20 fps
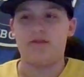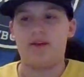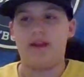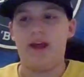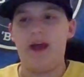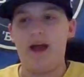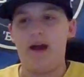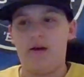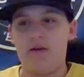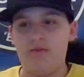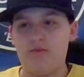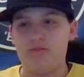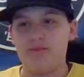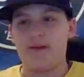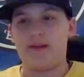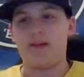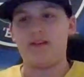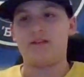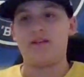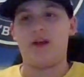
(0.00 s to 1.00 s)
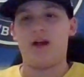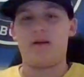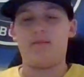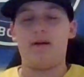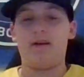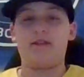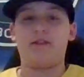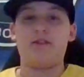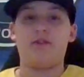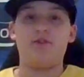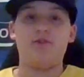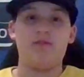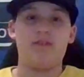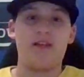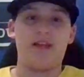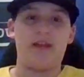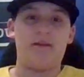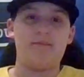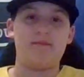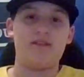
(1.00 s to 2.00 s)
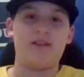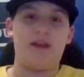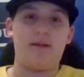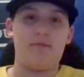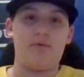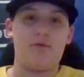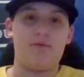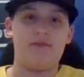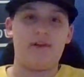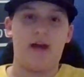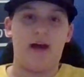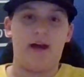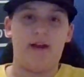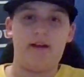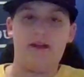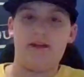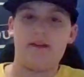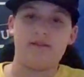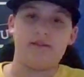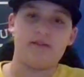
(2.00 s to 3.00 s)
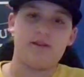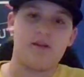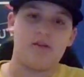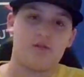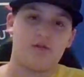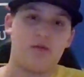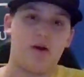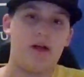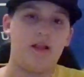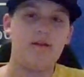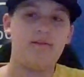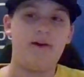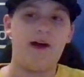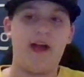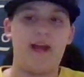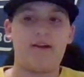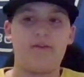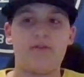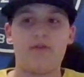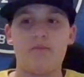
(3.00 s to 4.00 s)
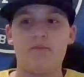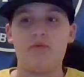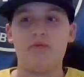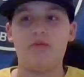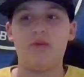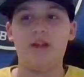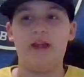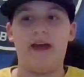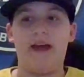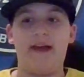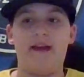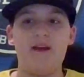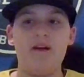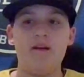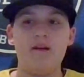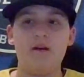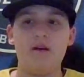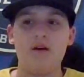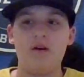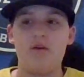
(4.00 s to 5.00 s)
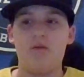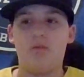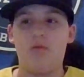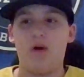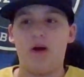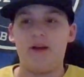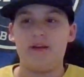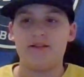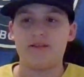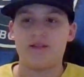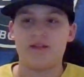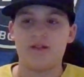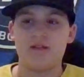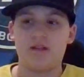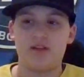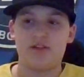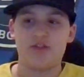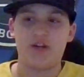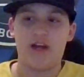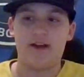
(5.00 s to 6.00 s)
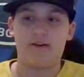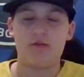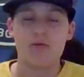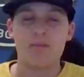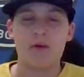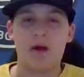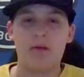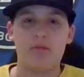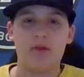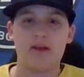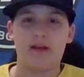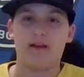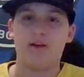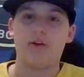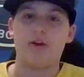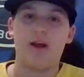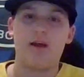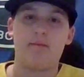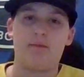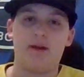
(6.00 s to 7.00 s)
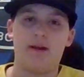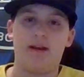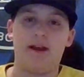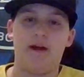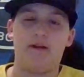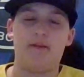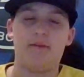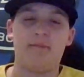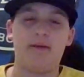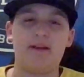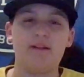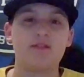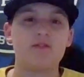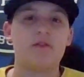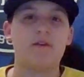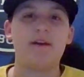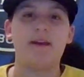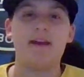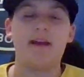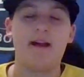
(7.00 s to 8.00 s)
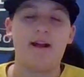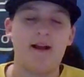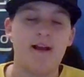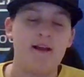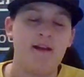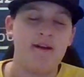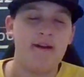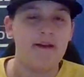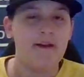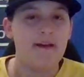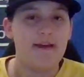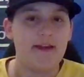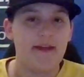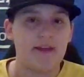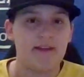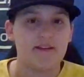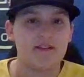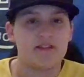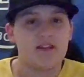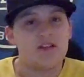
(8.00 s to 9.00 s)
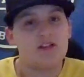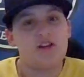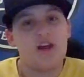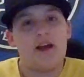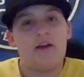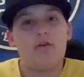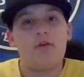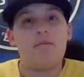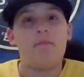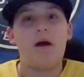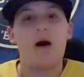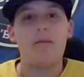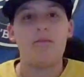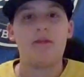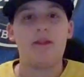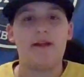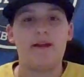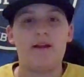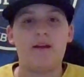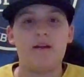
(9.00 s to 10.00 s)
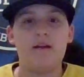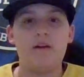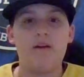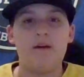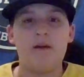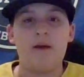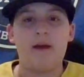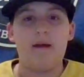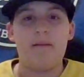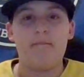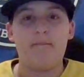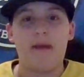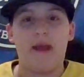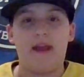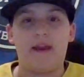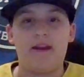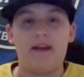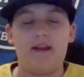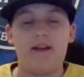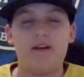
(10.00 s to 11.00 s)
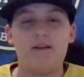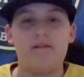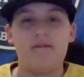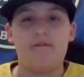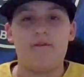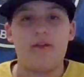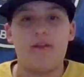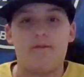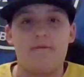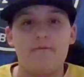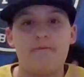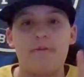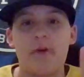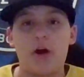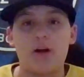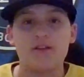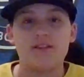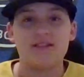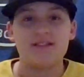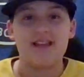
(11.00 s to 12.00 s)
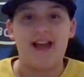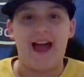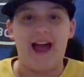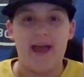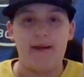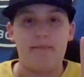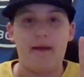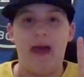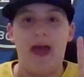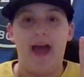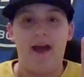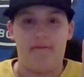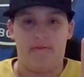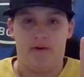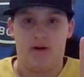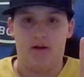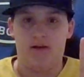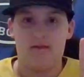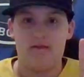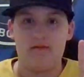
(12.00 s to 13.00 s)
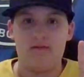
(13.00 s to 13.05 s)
So now we can talk about the 2 teams that moved on, and so qualifying from Pool A was the Czech Republic and Great Britain. Now the big story here is the Czech Republic made it for the first time ever.